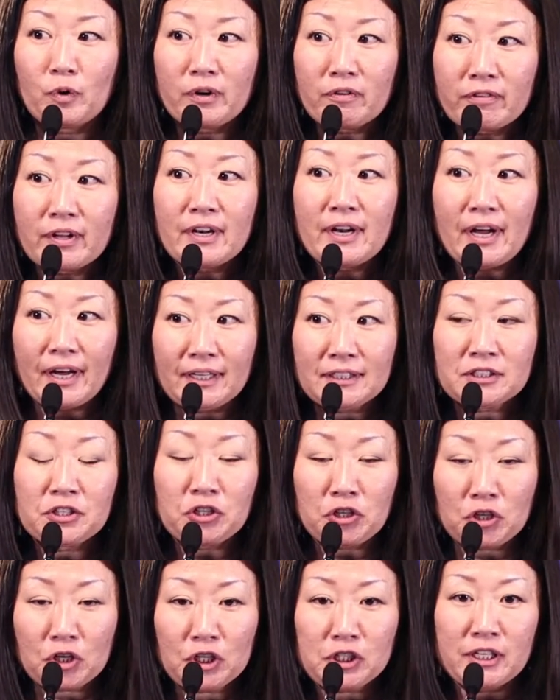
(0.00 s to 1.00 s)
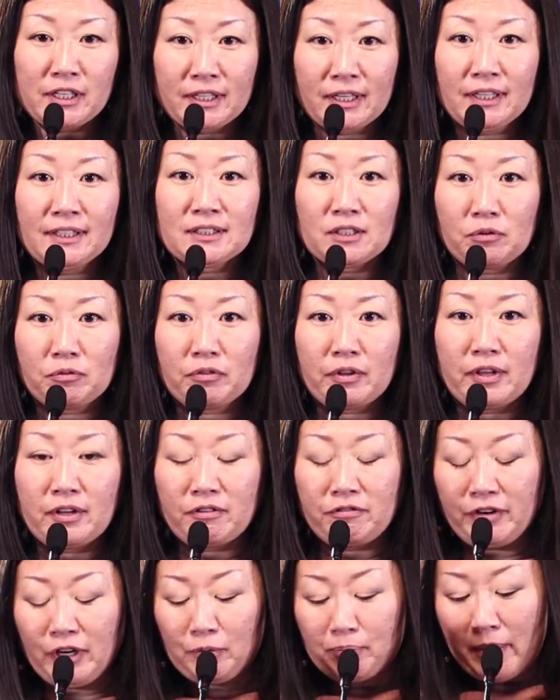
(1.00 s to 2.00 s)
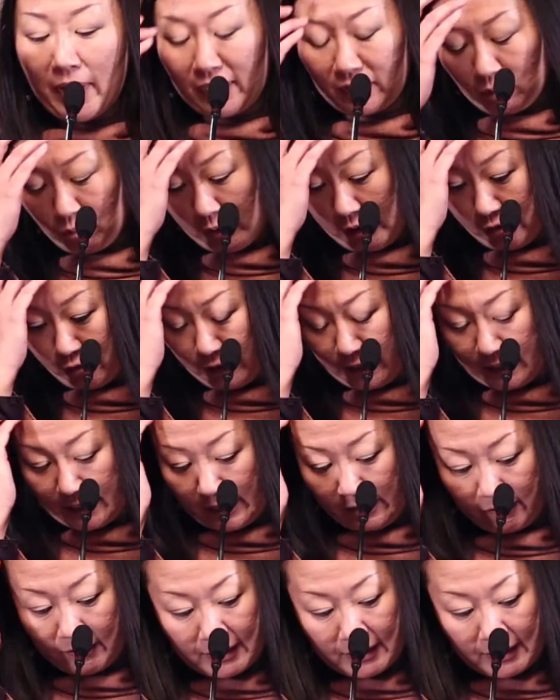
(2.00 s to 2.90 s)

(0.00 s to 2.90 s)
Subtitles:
nice encouraging things, that the feedback that we received,